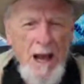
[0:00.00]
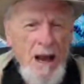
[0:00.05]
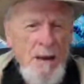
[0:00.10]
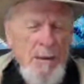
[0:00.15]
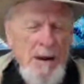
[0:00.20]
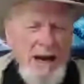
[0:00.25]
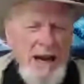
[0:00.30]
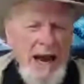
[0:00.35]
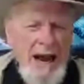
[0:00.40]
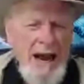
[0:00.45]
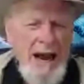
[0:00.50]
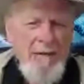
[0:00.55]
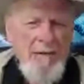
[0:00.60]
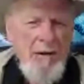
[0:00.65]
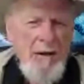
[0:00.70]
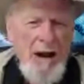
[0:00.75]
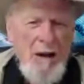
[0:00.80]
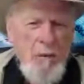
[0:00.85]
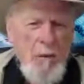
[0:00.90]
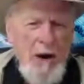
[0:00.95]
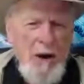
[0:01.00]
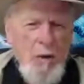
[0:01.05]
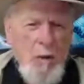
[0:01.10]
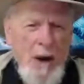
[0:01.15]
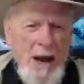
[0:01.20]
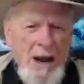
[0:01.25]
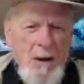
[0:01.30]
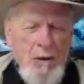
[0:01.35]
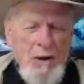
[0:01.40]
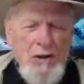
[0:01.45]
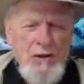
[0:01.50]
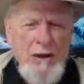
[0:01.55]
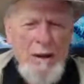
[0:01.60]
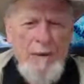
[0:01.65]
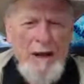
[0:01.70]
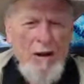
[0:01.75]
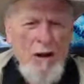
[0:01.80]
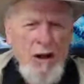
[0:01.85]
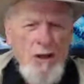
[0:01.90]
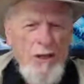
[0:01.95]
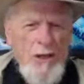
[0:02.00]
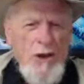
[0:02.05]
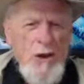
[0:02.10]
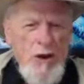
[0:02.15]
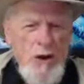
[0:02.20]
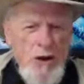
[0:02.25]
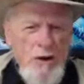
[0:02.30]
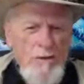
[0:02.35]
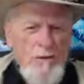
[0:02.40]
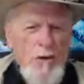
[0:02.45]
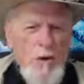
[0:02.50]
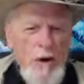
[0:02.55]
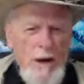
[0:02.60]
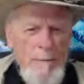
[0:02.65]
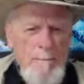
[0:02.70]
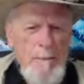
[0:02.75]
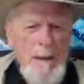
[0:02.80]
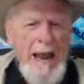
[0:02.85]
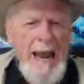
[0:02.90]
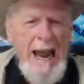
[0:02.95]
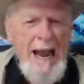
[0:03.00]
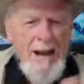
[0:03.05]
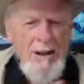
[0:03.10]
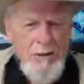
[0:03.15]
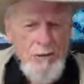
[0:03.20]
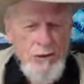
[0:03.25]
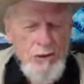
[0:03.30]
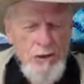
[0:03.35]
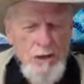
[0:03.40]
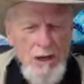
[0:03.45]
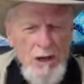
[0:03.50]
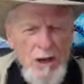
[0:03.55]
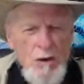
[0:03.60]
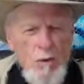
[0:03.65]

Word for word: I mean, everyone went away with something like 30 or 40 pounds